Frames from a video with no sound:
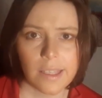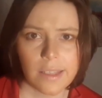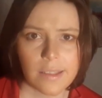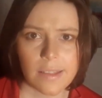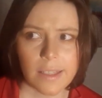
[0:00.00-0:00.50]

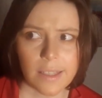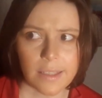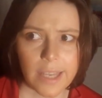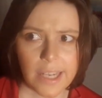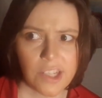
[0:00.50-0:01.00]
He
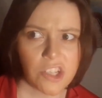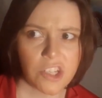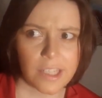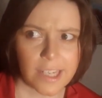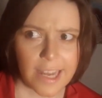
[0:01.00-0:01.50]
is
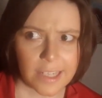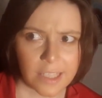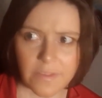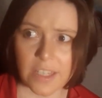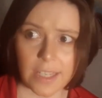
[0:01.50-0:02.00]
engaged in
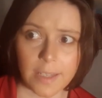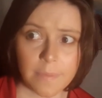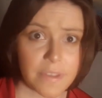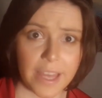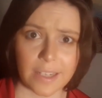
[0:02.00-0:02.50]
an
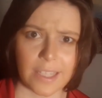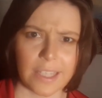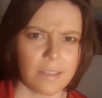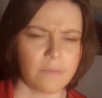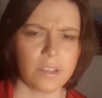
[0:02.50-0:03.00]
activity
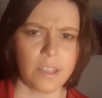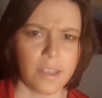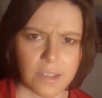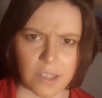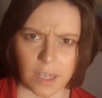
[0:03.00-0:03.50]
that he
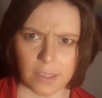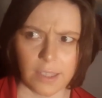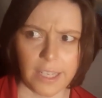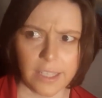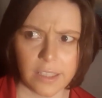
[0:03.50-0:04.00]
does
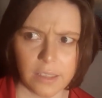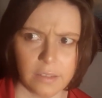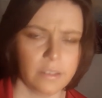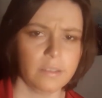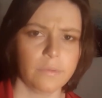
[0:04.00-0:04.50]
not
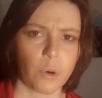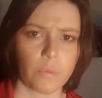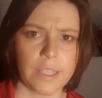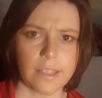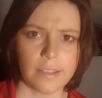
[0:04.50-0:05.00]
like
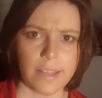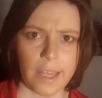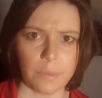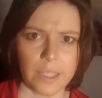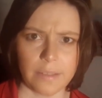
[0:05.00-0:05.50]
for
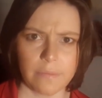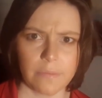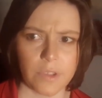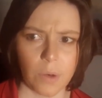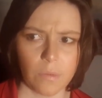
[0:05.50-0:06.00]
reasons that
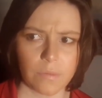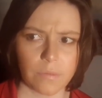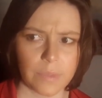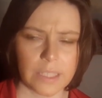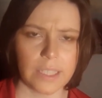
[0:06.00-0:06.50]
we
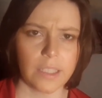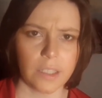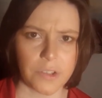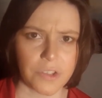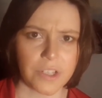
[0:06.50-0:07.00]
don't
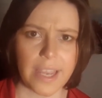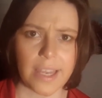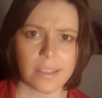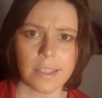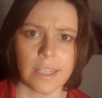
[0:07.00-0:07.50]
really
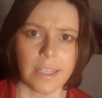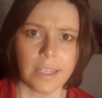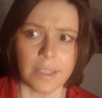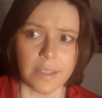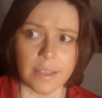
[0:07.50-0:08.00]
understand,
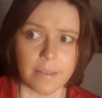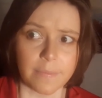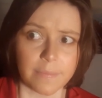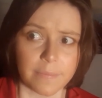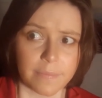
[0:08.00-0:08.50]

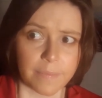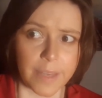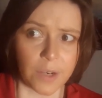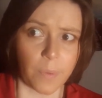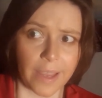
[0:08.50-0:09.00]

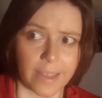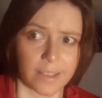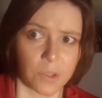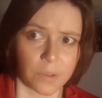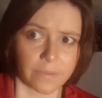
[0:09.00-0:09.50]
in a
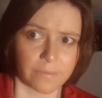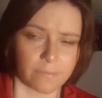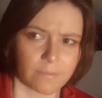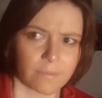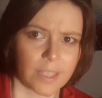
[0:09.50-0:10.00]
way that sort
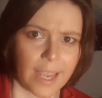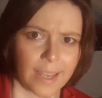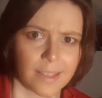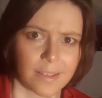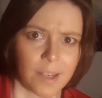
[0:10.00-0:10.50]
of
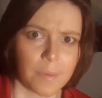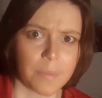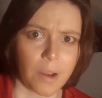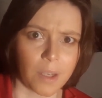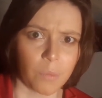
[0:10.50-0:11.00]
takes a
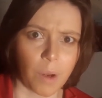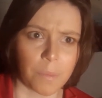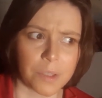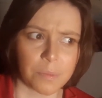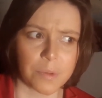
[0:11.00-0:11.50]
dump
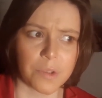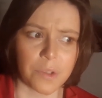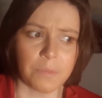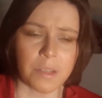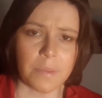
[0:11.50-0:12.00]
on what was
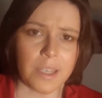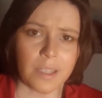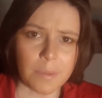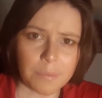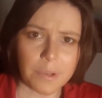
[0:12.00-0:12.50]
presumed to
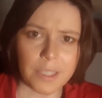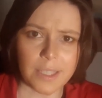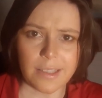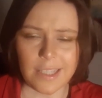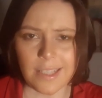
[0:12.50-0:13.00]
be a
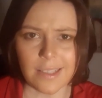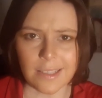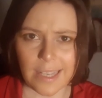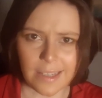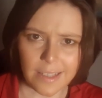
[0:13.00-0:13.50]
pretty
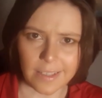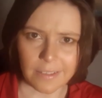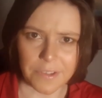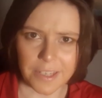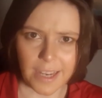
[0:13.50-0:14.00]
decent
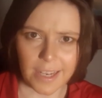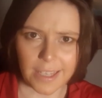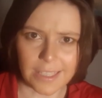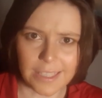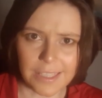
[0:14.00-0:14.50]
ending for the
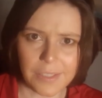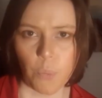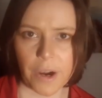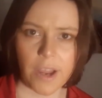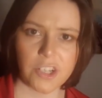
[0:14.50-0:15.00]
guy.
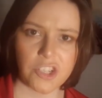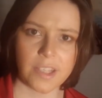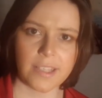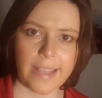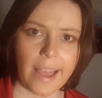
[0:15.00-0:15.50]
We're
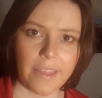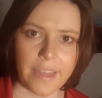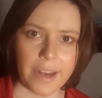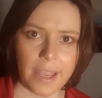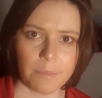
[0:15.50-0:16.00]
not just
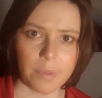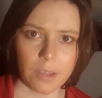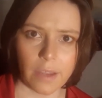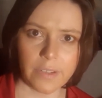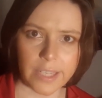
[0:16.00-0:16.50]
sad that
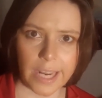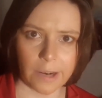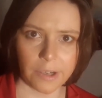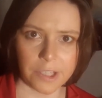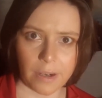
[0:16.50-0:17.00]
a
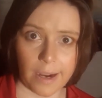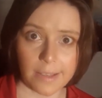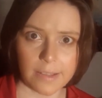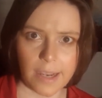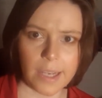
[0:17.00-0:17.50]
beloved
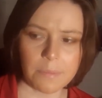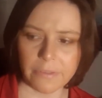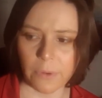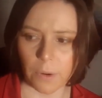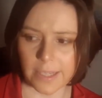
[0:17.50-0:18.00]
character has
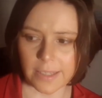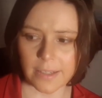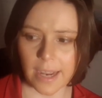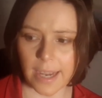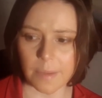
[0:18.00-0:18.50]
died before
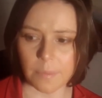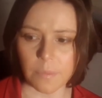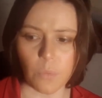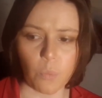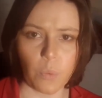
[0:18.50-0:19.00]
his
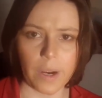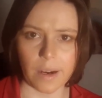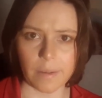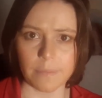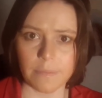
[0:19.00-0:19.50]
time,
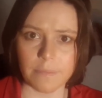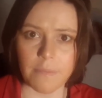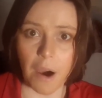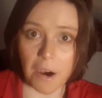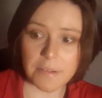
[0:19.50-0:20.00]
we're
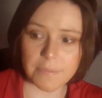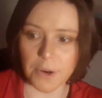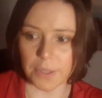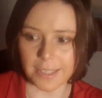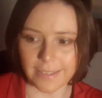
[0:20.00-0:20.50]

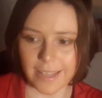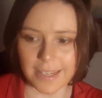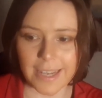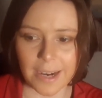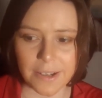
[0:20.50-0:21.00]

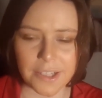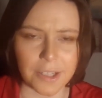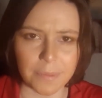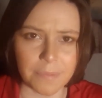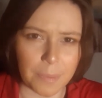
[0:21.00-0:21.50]
heartbroken that a
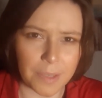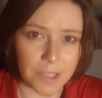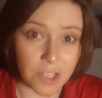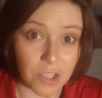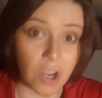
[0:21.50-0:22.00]
character
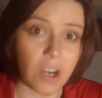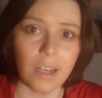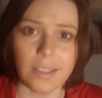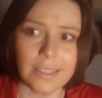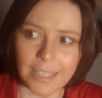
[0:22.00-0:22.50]
that we
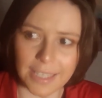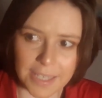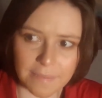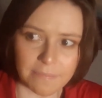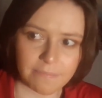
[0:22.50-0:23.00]
saw
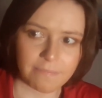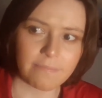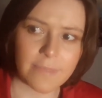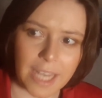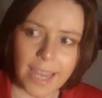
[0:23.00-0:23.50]

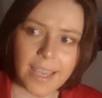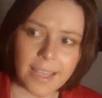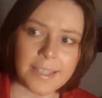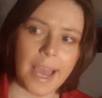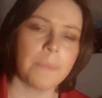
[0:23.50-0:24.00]

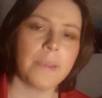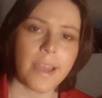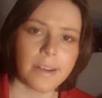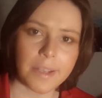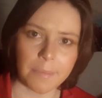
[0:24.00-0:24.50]
take his
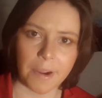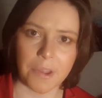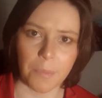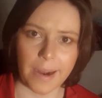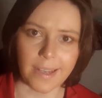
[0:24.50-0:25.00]
happy
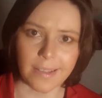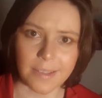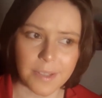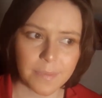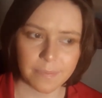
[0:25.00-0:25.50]
ending by the
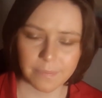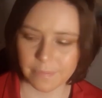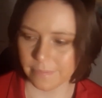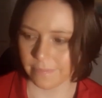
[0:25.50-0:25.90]
reins